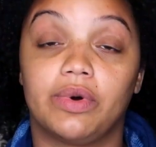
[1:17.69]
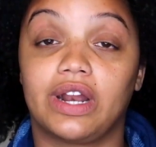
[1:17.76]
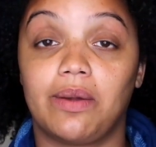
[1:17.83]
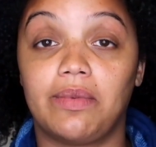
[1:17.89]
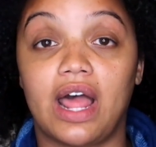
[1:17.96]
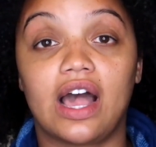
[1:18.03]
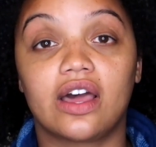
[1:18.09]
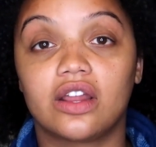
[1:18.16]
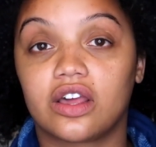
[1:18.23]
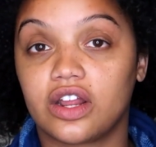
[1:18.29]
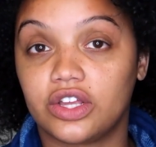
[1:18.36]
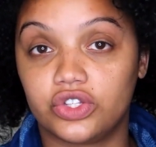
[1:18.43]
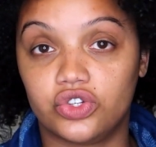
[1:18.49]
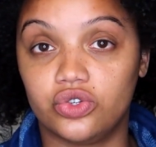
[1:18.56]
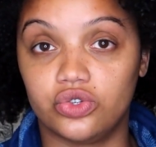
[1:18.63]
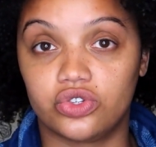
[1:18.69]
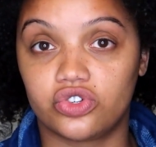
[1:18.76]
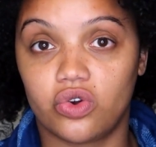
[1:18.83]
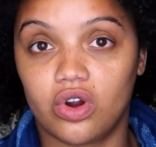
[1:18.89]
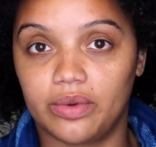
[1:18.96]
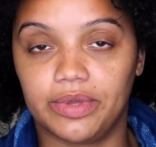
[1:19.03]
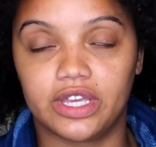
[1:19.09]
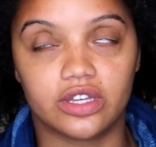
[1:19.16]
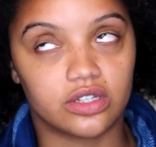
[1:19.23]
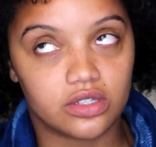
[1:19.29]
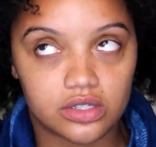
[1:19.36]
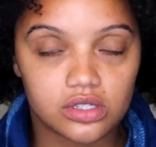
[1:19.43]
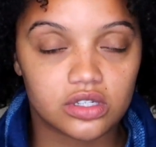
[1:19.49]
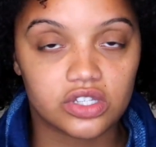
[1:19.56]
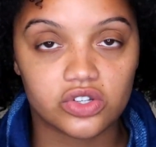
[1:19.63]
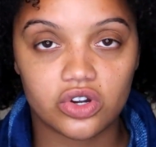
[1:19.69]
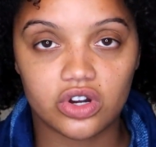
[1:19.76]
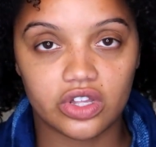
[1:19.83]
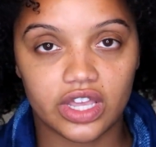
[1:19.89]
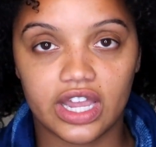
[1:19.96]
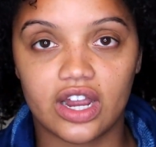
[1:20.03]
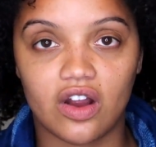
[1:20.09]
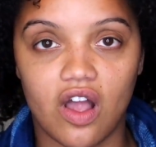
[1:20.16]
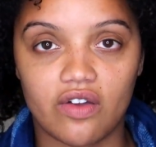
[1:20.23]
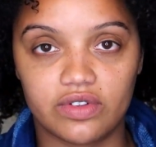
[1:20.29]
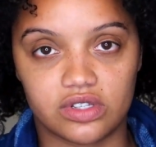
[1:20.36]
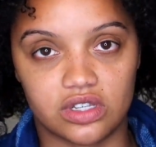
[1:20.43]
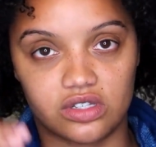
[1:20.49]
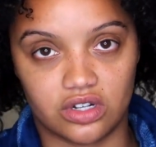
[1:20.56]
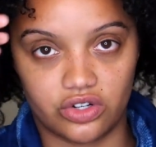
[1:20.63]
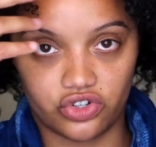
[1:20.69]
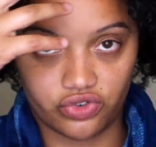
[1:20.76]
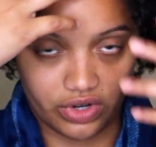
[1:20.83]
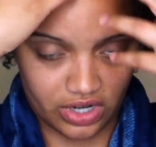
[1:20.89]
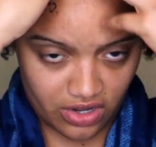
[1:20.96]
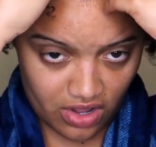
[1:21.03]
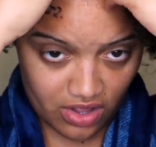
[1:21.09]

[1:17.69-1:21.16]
but I'm not gonna cut it too short because it's curly hair. Obviously it's gonna shrink